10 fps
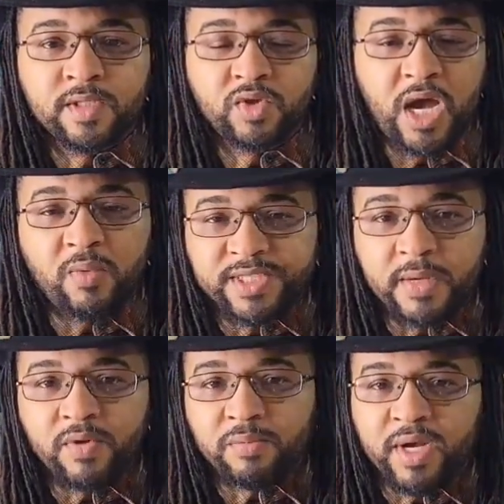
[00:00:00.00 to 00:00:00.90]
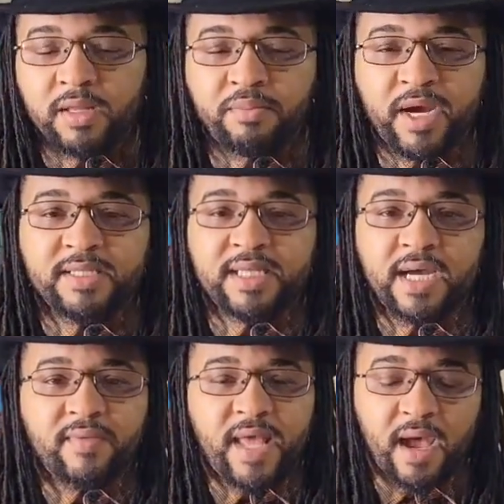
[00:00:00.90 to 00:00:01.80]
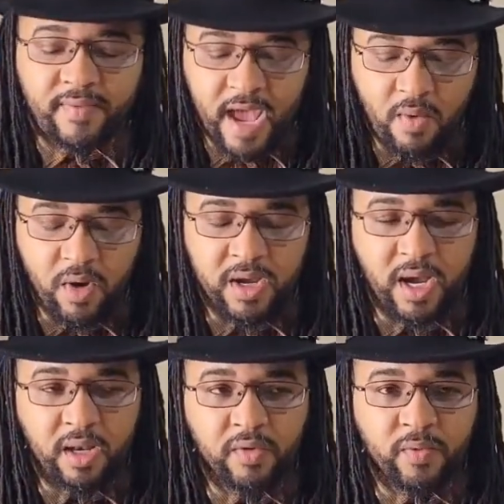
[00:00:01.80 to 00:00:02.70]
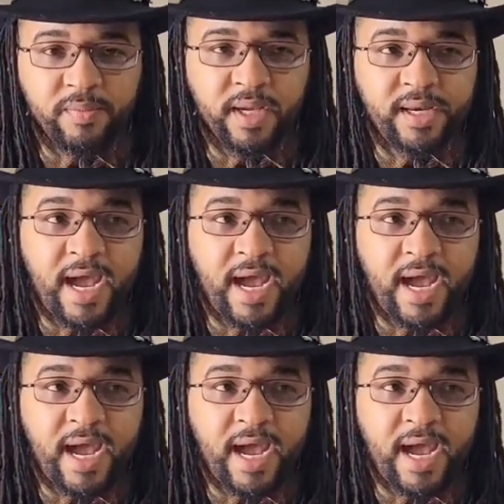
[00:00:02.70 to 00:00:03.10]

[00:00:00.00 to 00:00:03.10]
So I was able to bring the price down that way a little bit.